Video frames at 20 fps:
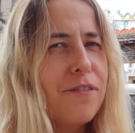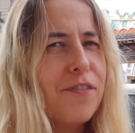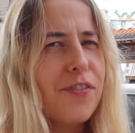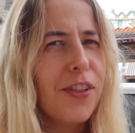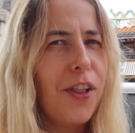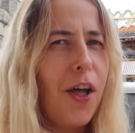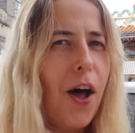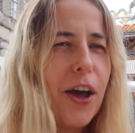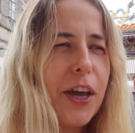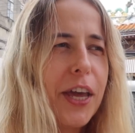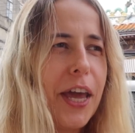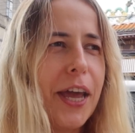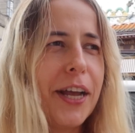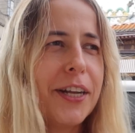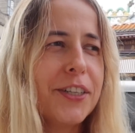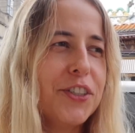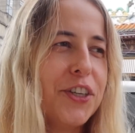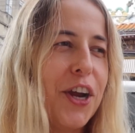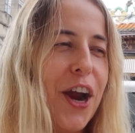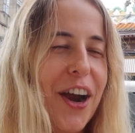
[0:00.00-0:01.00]

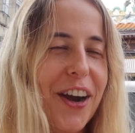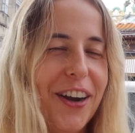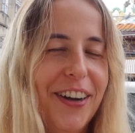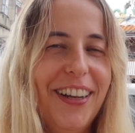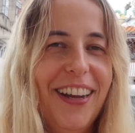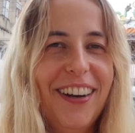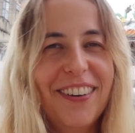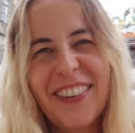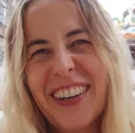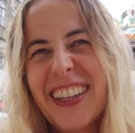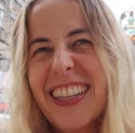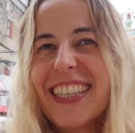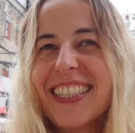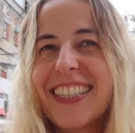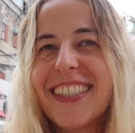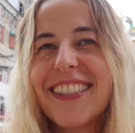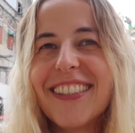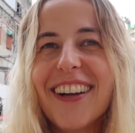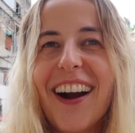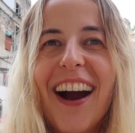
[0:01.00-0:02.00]
vlogging journey really
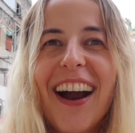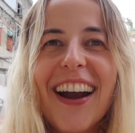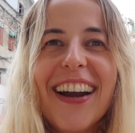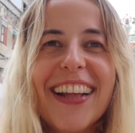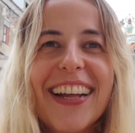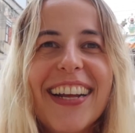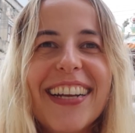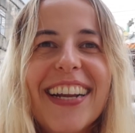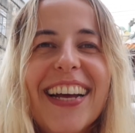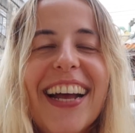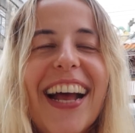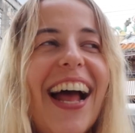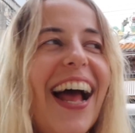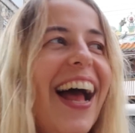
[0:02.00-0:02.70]
started.